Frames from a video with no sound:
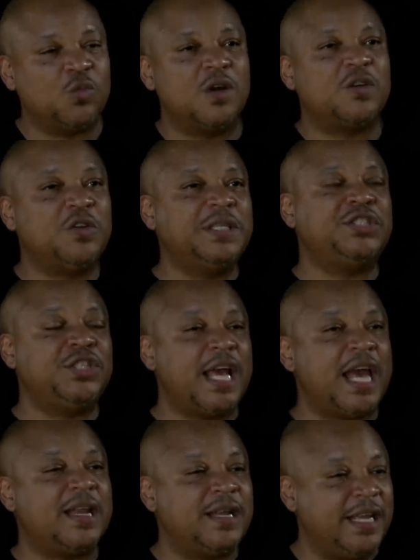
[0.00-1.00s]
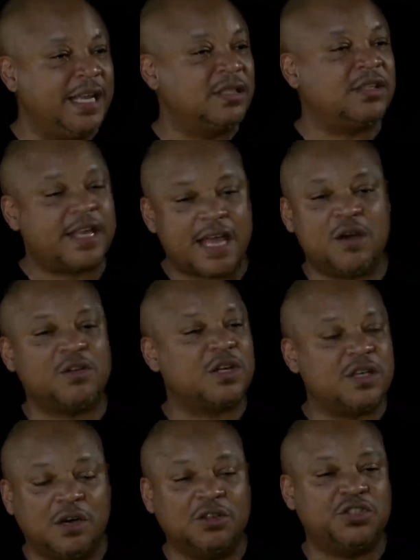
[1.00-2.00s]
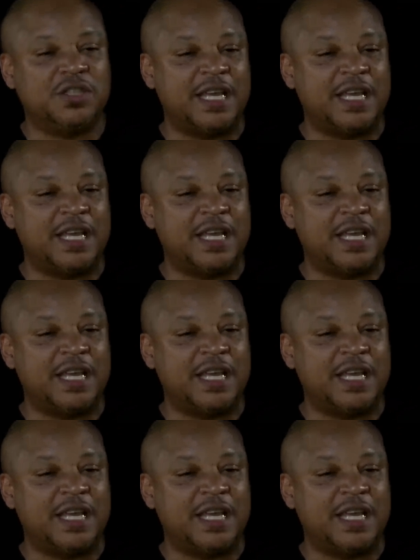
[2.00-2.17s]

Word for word: Well, okay. Christianity is the counterculture